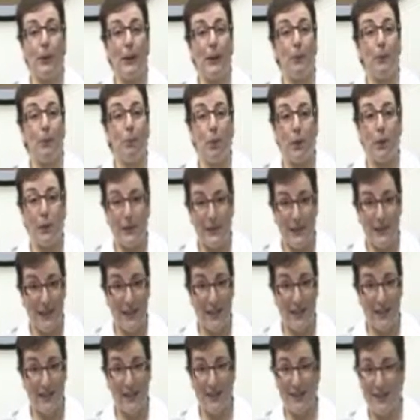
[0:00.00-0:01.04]
in the
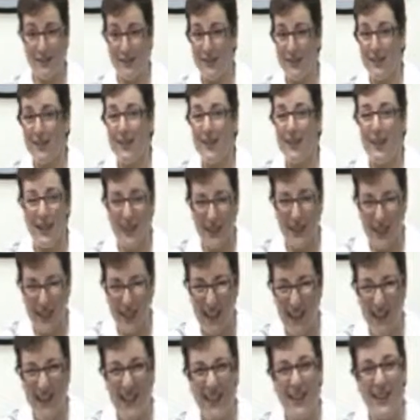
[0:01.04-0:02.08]
process.
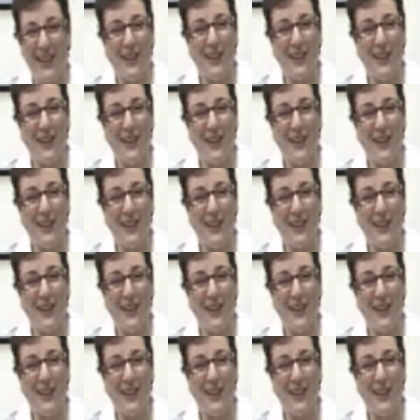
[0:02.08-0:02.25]
Okay,